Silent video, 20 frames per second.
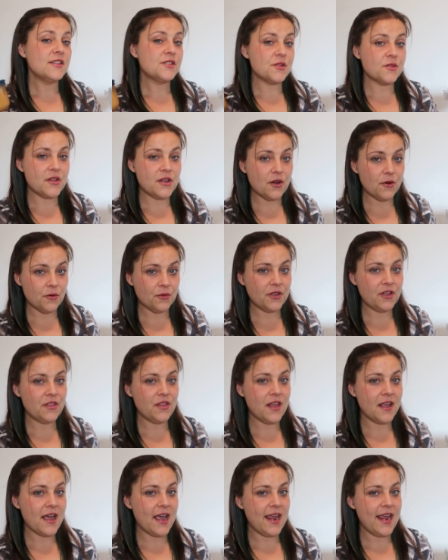so the only
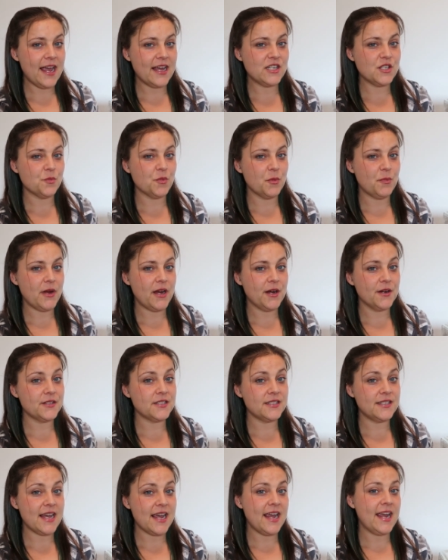thing I had to prepare
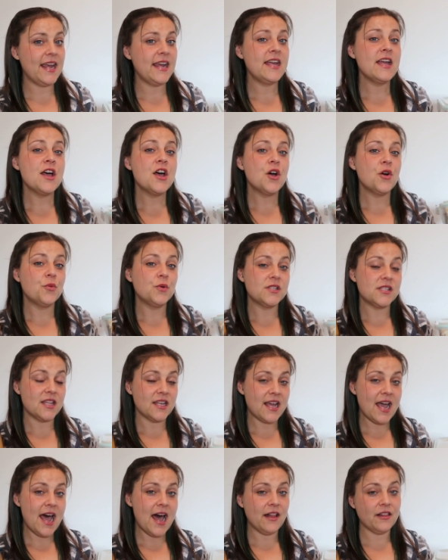today was
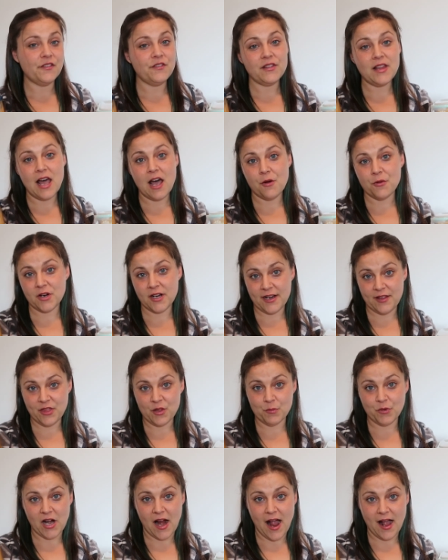the cauliflower
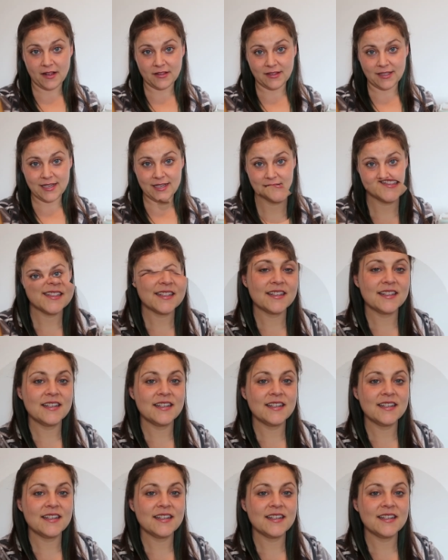and the broccoli.